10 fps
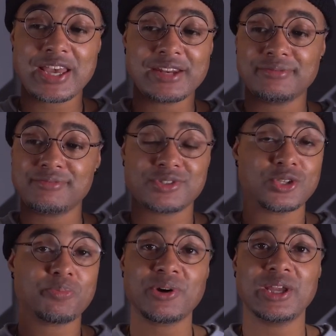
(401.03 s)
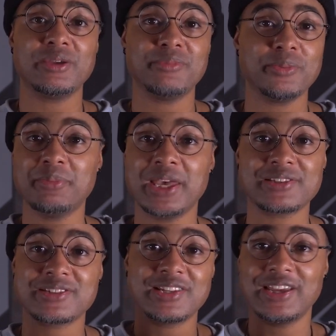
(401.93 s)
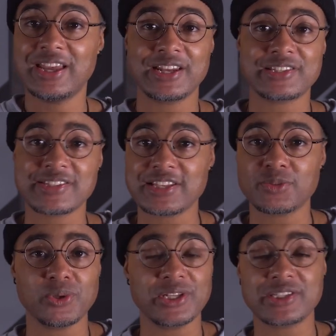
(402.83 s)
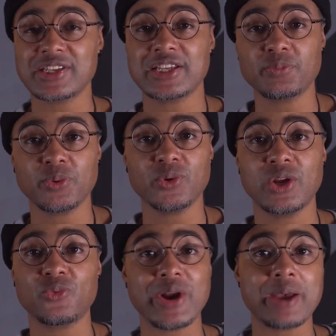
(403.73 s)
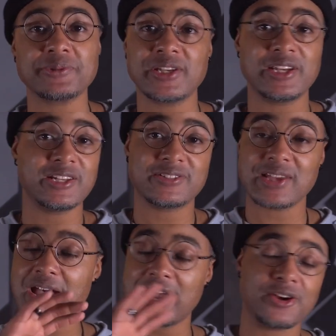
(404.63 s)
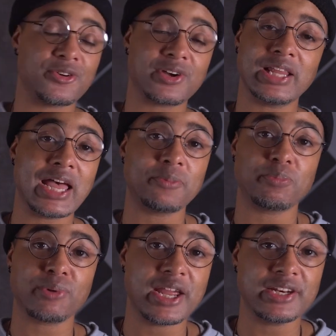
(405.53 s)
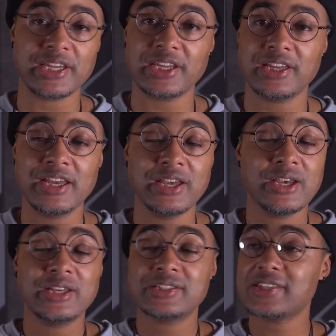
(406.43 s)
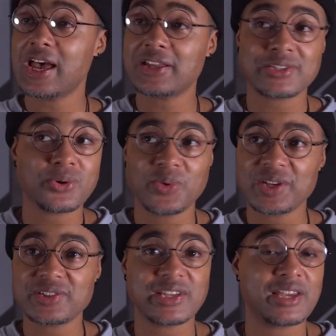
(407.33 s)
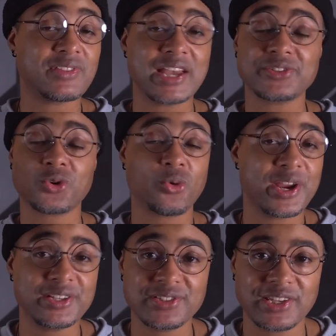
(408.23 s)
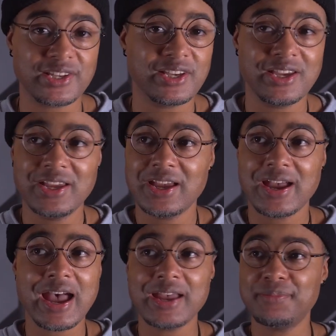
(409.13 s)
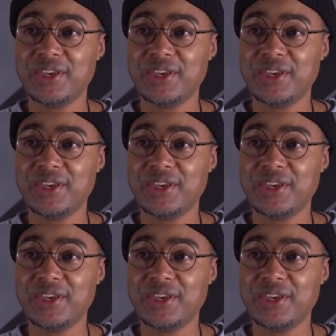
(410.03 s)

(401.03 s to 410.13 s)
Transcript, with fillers: that Supreme makes the inaccessible accessible and wraps it in its ironclad branding. South to West 8, that's crazy. I